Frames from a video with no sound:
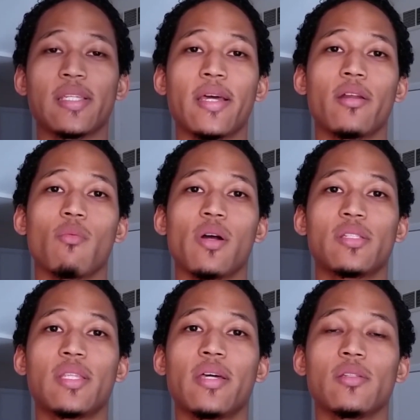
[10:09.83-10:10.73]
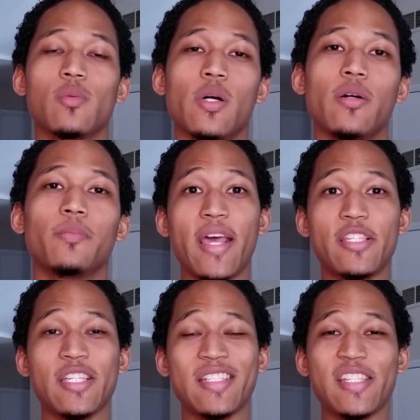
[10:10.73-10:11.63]
excited to watch that as well. And
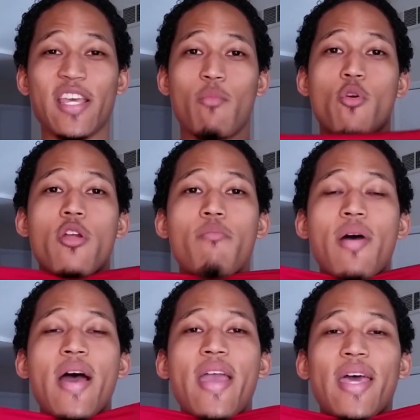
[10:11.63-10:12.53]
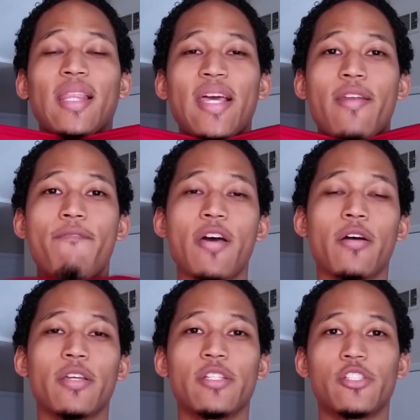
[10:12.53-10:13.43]
as you can see, I'm wearing my Atlanta
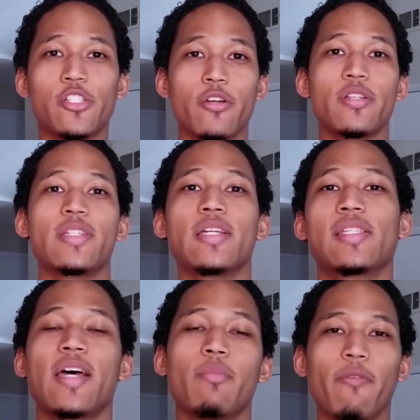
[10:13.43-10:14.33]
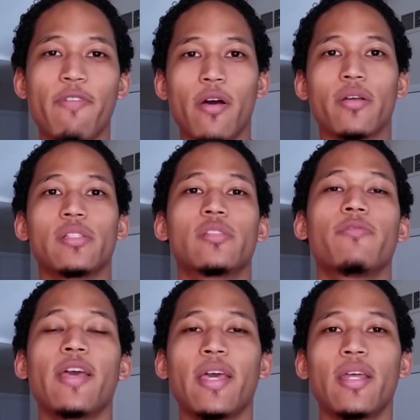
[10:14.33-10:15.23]
Falcons shirt. Yes, I'm a Falcons
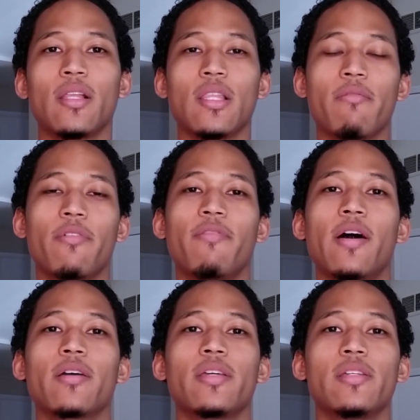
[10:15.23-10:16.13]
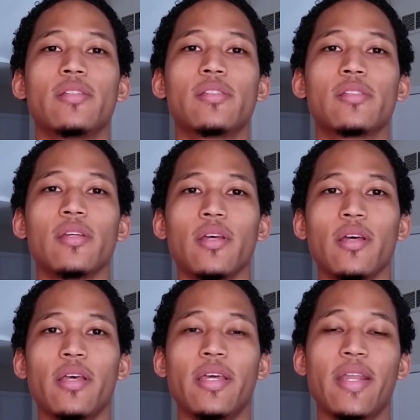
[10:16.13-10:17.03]
fan. I love the Falcons,
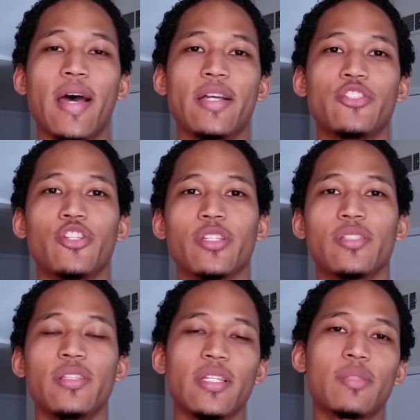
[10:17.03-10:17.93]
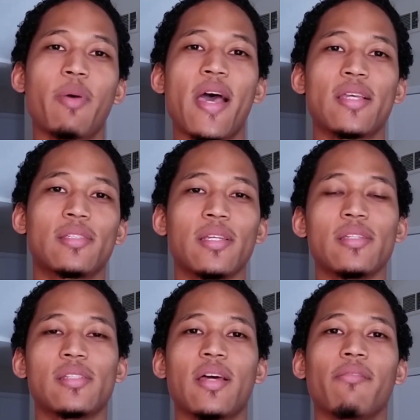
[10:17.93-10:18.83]
and not just this past
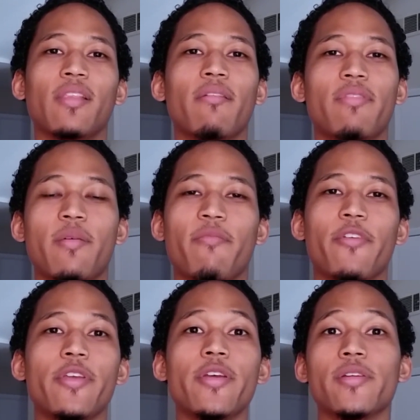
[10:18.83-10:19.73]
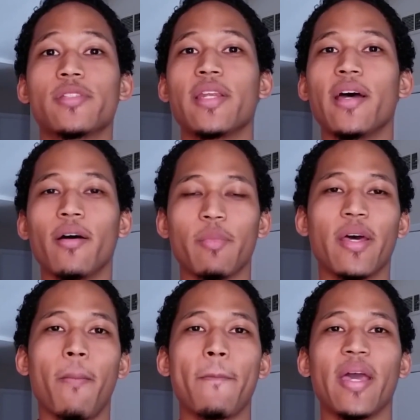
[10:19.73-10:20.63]
season. I've loved them for years now. I'm
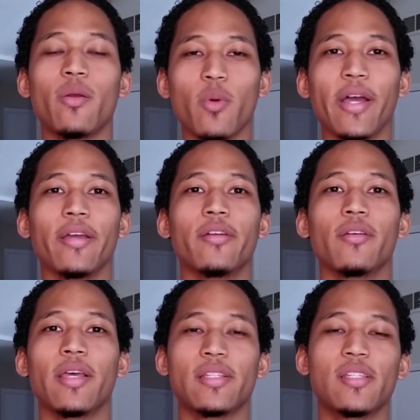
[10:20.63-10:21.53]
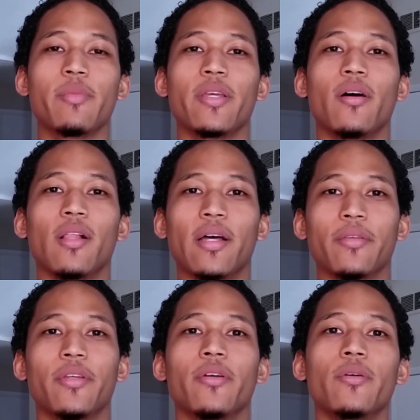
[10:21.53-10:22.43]
not a bandwagoner like some of y'all
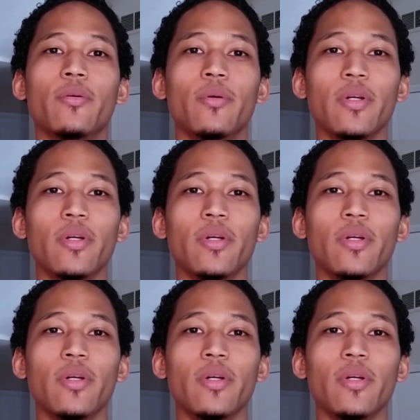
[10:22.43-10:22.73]
out there who